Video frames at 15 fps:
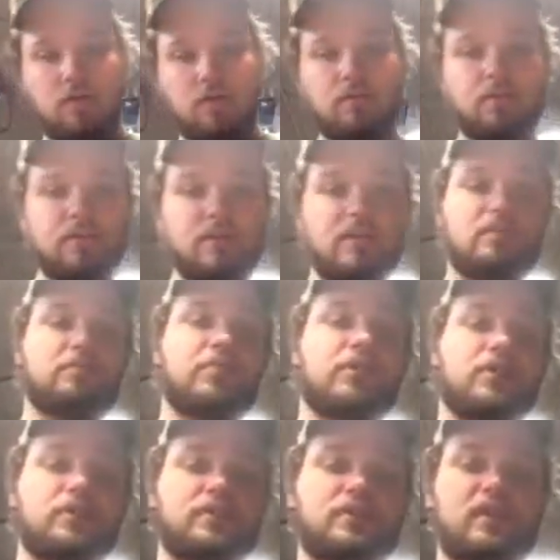We're going to take the
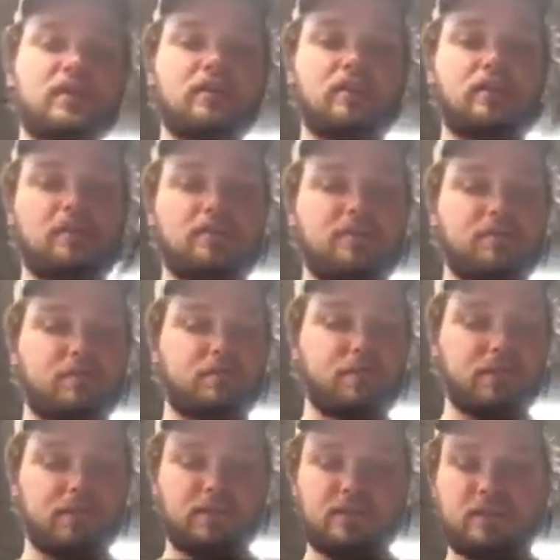bar and chain off. We're
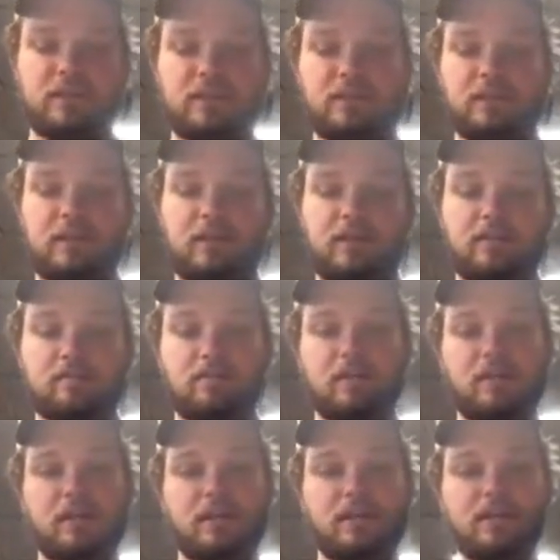going to set that aside. We're
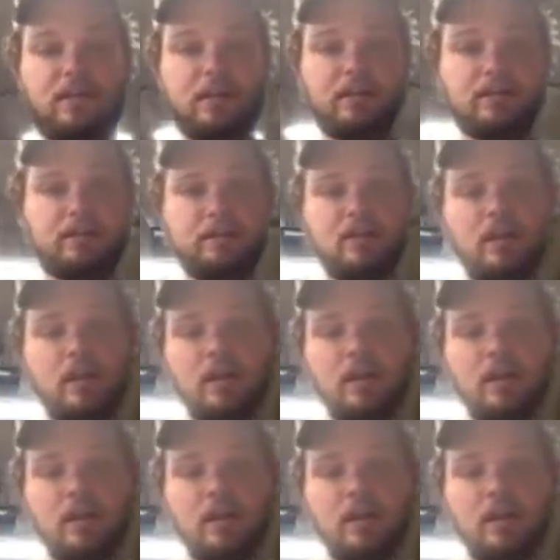going to analyze